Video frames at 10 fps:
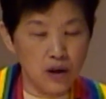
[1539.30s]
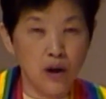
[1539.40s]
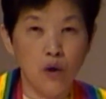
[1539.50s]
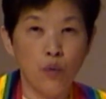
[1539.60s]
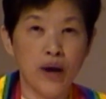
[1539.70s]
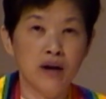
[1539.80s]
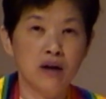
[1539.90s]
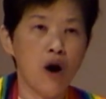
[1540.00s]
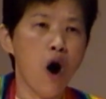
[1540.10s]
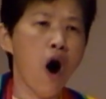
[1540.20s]

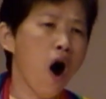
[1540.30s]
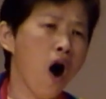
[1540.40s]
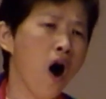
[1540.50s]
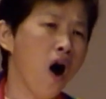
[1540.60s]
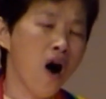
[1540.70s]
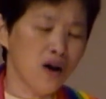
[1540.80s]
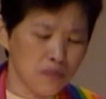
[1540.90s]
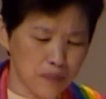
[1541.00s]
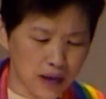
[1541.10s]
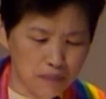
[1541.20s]
where all
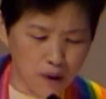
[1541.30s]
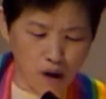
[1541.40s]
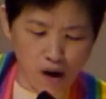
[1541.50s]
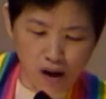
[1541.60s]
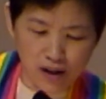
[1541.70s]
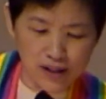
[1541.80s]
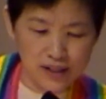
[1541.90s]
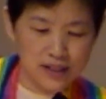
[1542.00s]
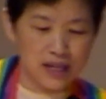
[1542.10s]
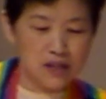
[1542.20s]
people
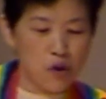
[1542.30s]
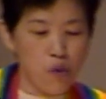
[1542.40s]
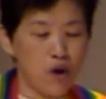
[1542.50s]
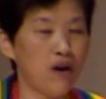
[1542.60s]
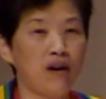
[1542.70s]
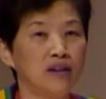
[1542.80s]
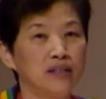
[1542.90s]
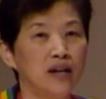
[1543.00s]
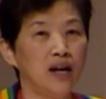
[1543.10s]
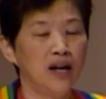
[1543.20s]
in the world
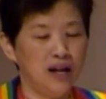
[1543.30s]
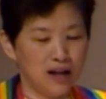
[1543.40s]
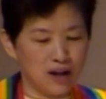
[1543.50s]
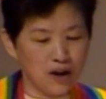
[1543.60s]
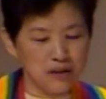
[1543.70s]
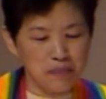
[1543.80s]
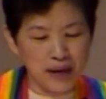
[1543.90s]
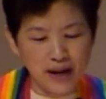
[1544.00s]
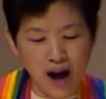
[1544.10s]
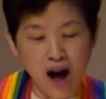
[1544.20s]
could
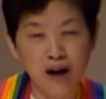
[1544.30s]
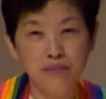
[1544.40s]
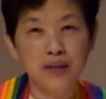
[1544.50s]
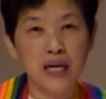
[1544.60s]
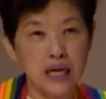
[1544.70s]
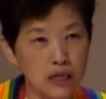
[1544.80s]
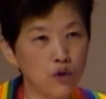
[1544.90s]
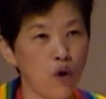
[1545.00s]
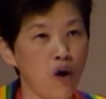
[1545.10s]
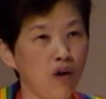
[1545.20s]
become
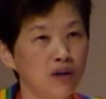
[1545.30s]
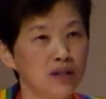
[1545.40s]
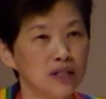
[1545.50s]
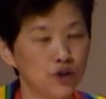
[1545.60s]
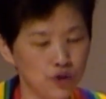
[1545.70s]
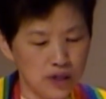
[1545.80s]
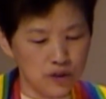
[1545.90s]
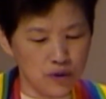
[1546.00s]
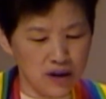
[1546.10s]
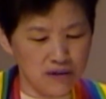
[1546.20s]
equal
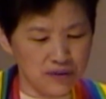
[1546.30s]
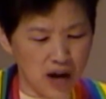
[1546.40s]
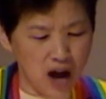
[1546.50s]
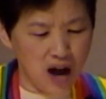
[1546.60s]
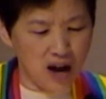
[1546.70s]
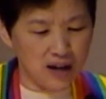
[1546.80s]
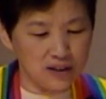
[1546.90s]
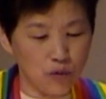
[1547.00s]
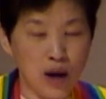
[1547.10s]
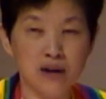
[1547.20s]
children of God.
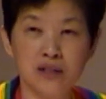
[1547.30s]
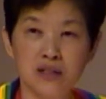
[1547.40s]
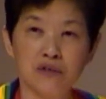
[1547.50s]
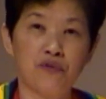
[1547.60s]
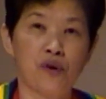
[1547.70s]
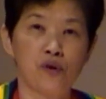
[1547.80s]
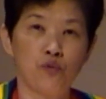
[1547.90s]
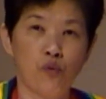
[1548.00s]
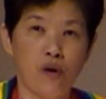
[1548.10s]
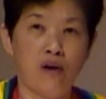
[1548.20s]
What a different
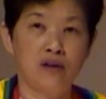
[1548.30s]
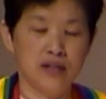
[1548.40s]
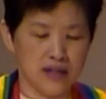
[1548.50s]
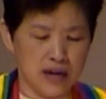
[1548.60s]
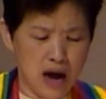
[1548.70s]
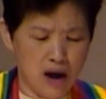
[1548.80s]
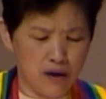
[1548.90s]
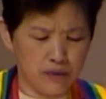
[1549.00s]
world now.